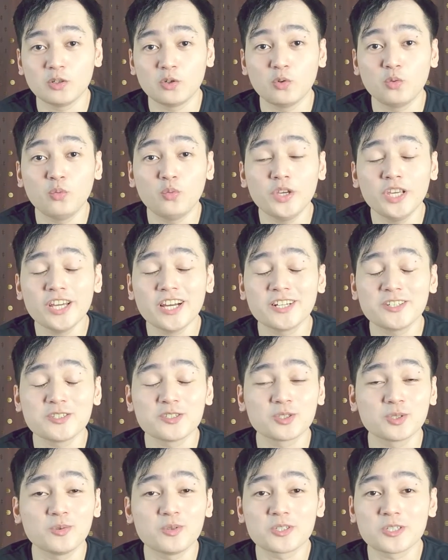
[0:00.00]
we are
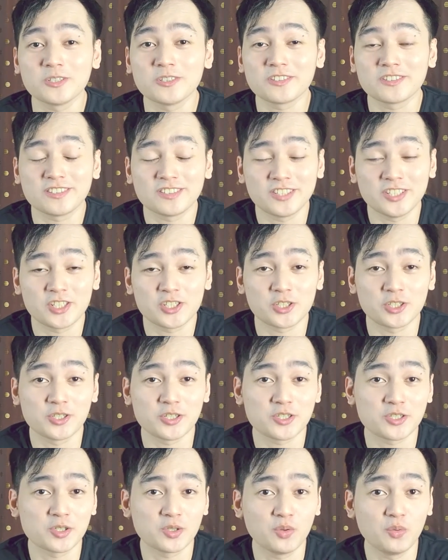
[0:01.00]
social
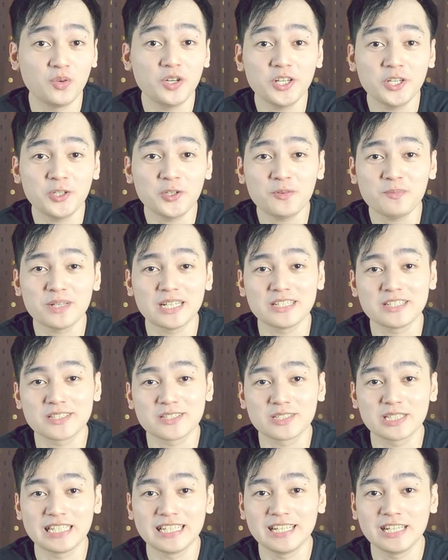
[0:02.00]
creatures. We're
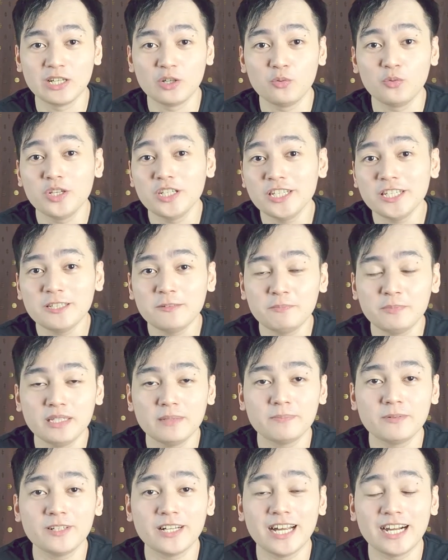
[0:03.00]
humans. We need
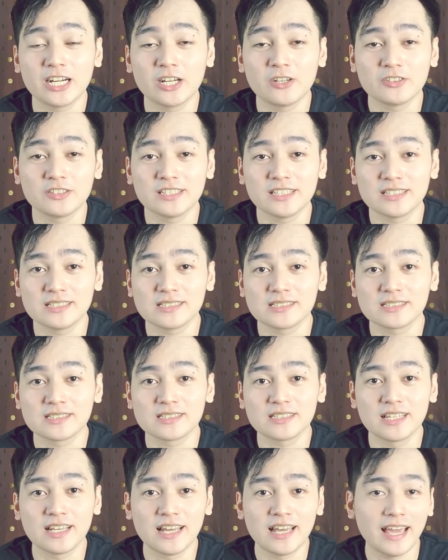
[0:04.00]
people around us.
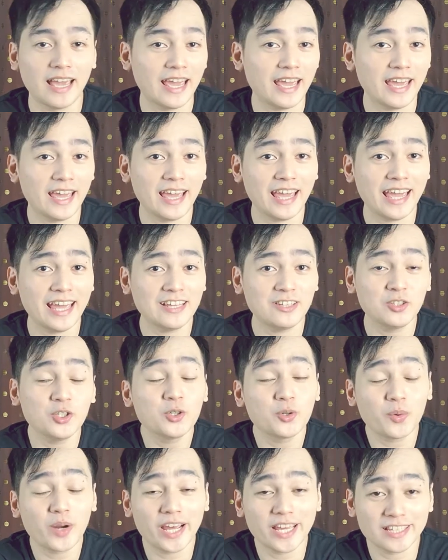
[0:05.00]
And you're
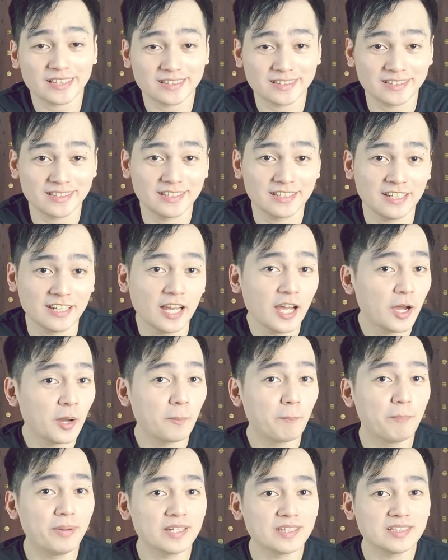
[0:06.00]
right.
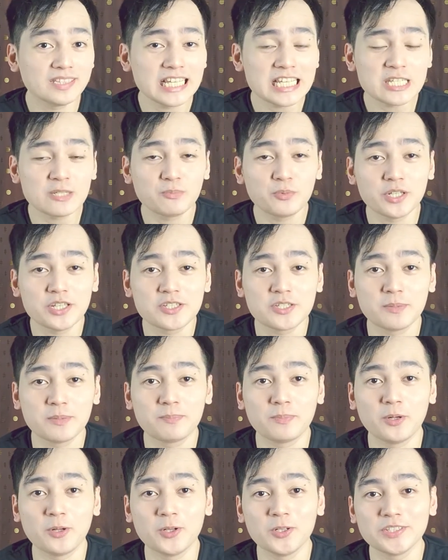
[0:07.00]
But this
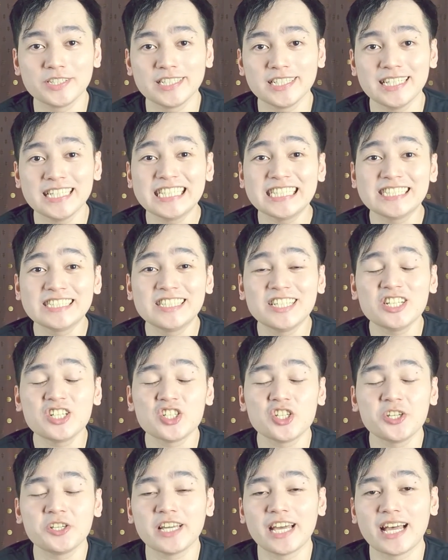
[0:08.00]
principle is
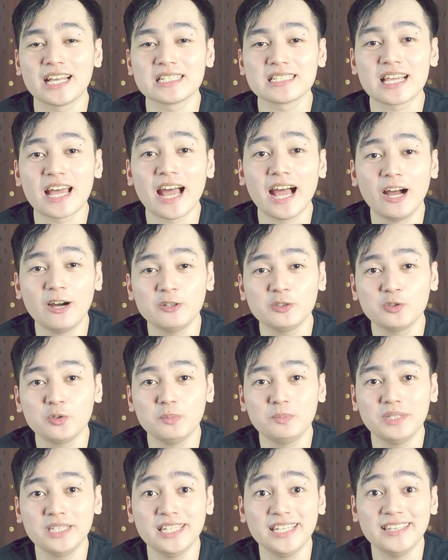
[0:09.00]
teaching us how to
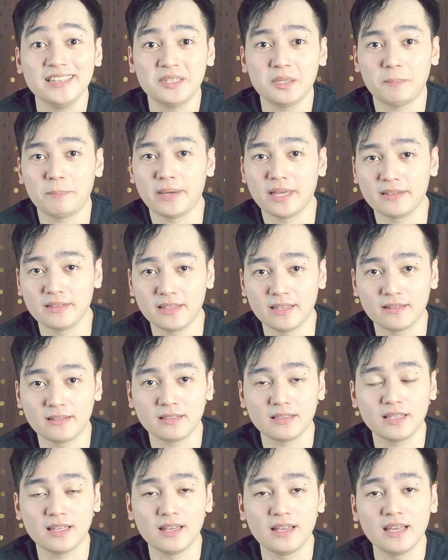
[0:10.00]
be independent.
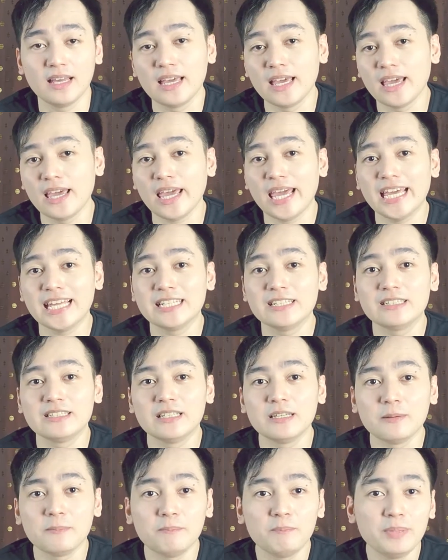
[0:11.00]
And
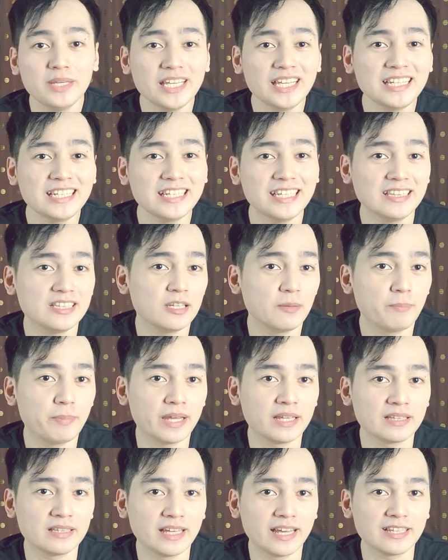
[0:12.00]
being
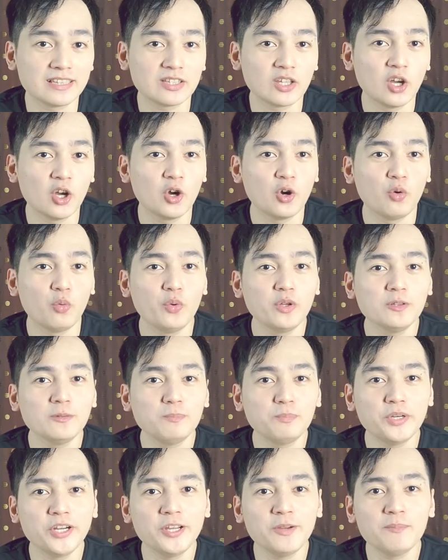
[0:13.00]
independent will
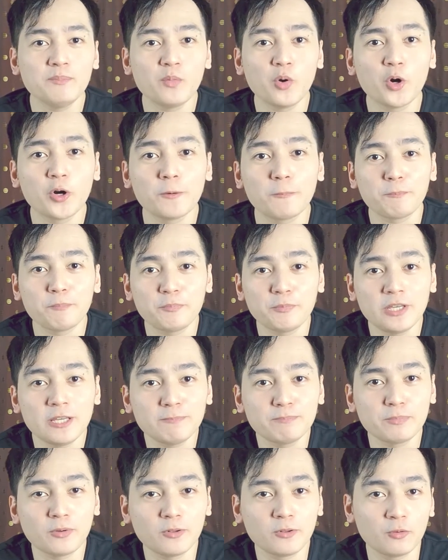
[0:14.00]
bring more
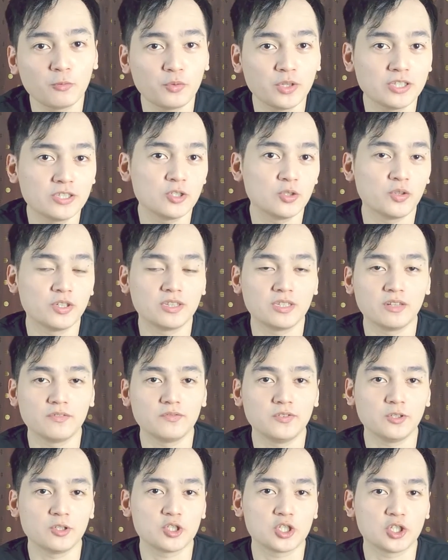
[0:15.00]
people with you in the
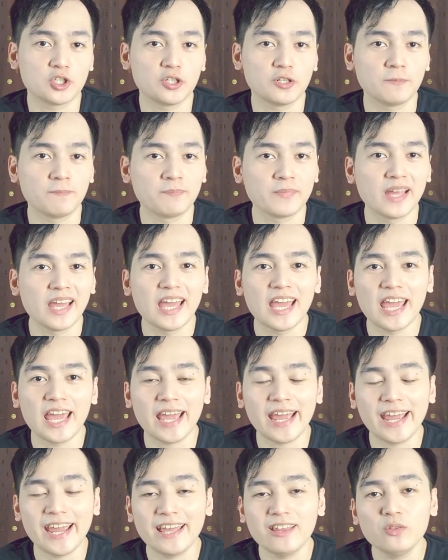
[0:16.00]
future.
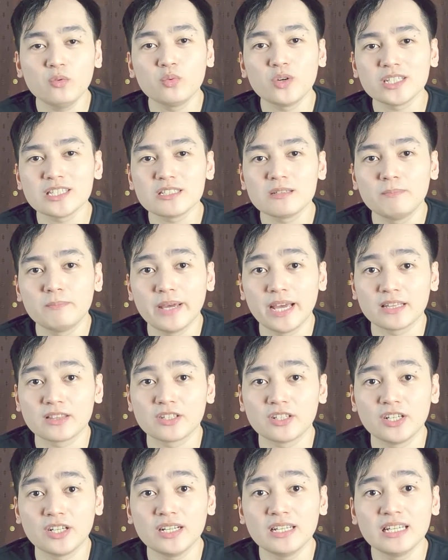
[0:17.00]
And what's
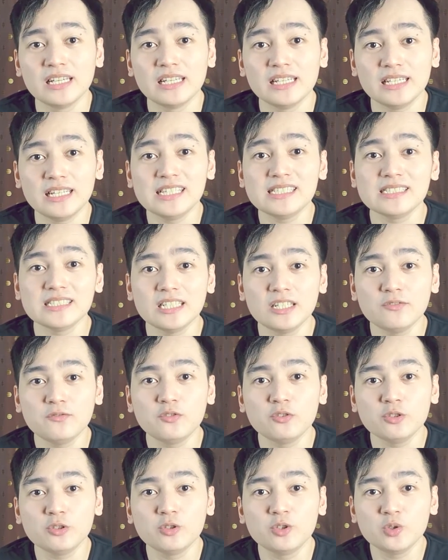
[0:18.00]
better is if
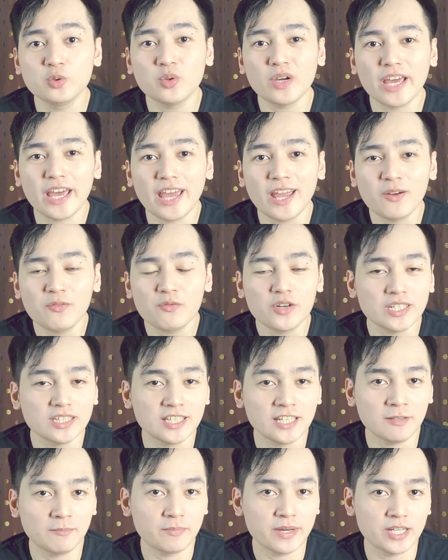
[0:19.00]
you do
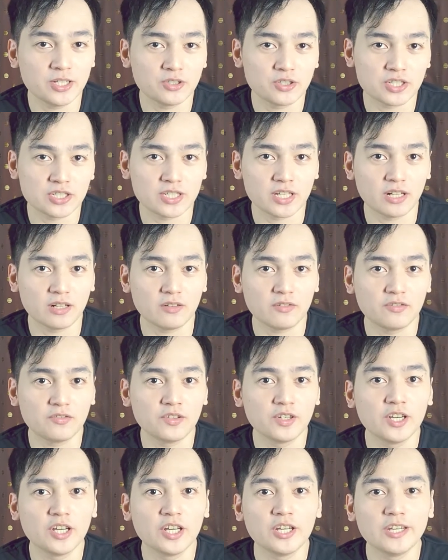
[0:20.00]
everything by yourself,
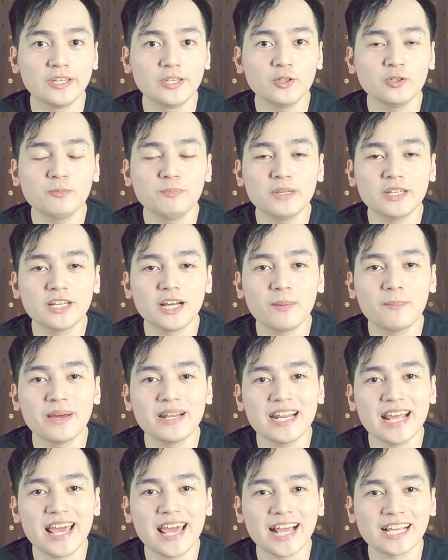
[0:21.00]
you'll become an
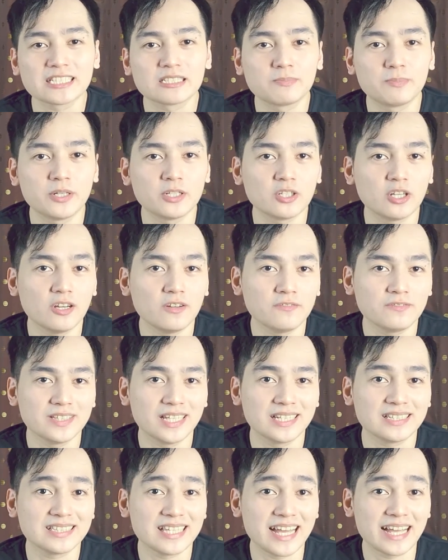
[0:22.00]
expert of the
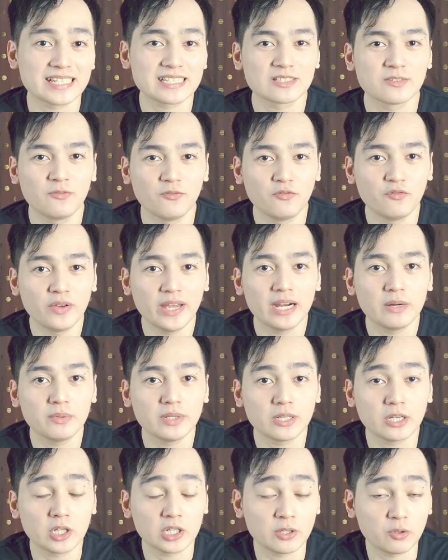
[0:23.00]
task very
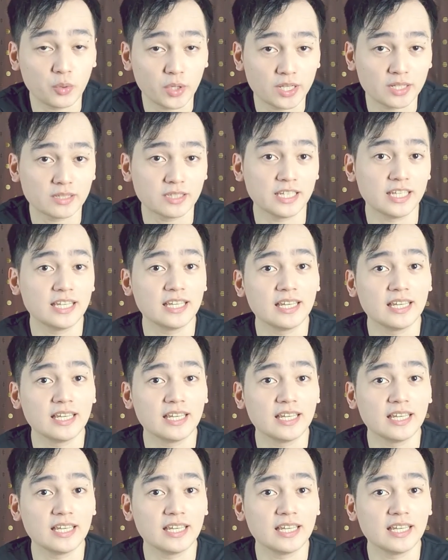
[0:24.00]
quickly.